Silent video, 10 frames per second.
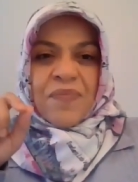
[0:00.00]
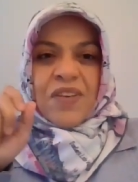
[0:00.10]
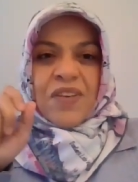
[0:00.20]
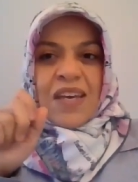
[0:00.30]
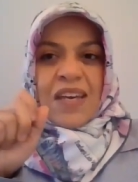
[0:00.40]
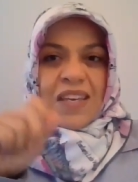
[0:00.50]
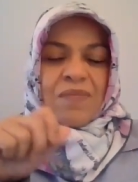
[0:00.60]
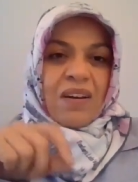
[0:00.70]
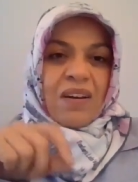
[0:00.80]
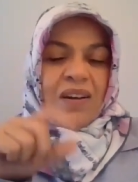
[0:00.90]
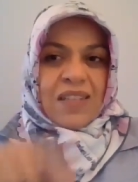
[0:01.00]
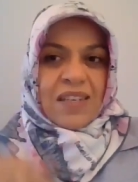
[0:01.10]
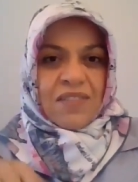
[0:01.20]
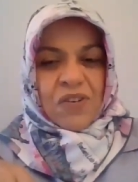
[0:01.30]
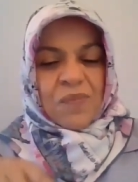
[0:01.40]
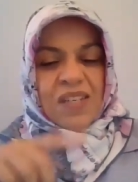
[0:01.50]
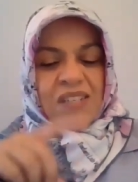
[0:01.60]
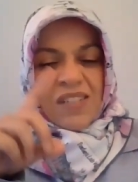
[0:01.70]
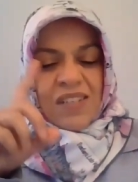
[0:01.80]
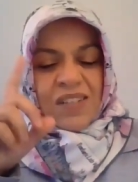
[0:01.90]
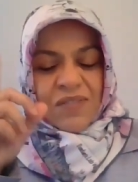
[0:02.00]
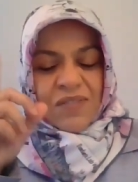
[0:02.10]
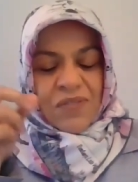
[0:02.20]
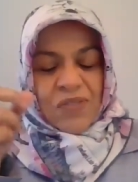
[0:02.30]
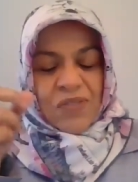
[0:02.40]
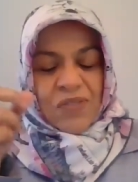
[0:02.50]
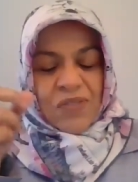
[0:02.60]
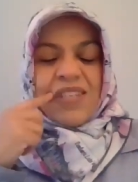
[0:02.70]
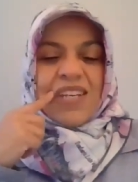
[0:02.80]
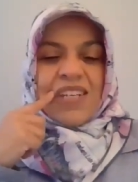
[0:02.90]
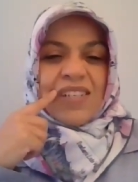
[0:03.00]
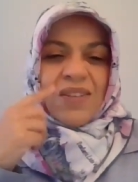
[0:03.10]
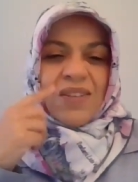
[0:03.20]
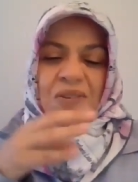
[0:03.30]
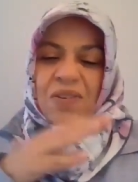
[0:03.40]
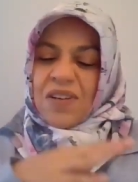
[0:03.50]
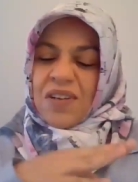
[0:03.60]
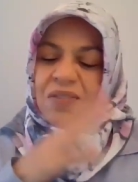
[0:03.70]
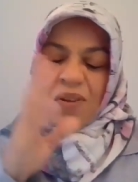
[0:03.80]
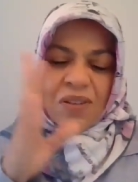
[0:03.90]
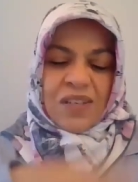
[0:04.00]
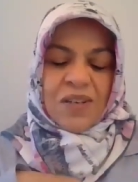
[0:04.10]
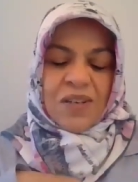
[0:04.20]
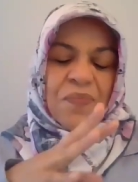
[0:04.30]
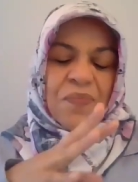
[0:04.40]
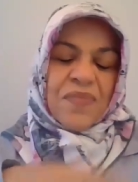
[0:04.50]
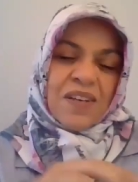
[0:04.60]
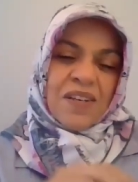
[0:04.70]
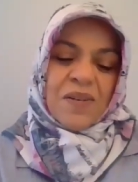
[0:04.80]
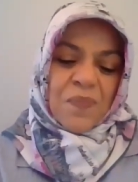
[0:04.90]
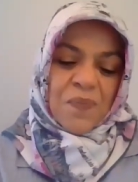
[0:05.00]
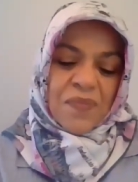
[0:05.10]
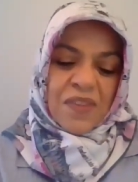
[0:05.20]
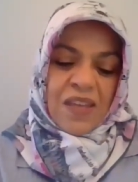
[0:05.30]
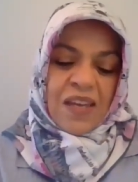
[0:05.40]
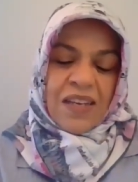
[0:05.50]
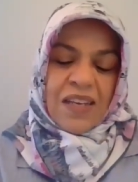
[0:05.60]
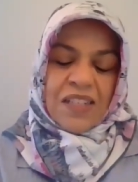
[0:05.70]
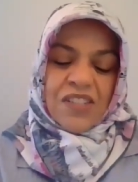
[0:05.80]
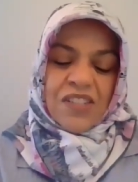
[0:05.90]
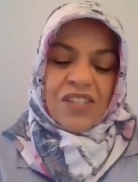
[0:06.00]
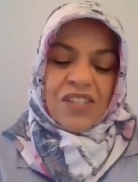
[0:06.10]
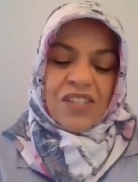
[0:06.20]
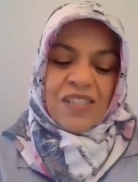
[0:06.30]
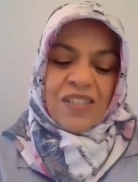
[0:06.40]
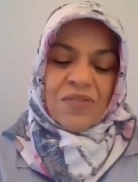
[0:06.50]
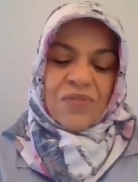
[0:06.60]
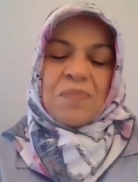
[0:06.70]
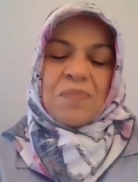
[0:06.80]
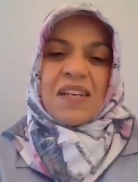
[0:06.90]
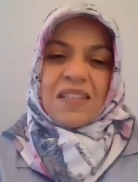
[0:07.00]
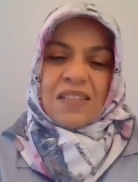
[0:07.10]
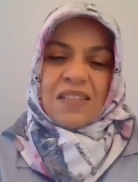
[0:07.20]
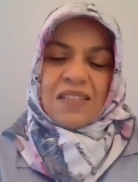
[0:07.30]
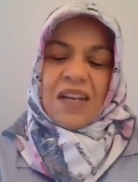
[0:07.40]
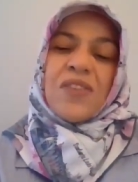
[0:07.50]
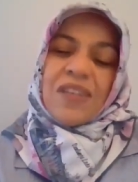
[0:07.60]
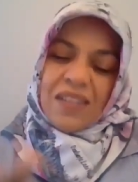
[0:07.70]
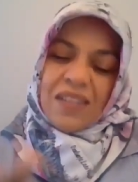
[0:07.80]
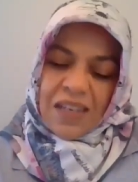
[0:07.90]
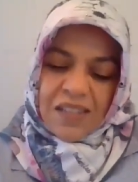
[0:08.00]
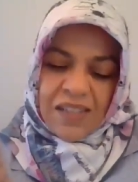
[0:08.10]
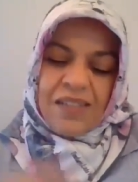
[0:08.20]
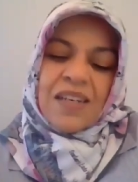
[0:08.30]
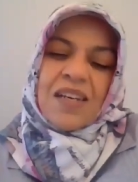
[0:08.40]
you can get my contact information from association or even on the NIH website. I'm sorry, like the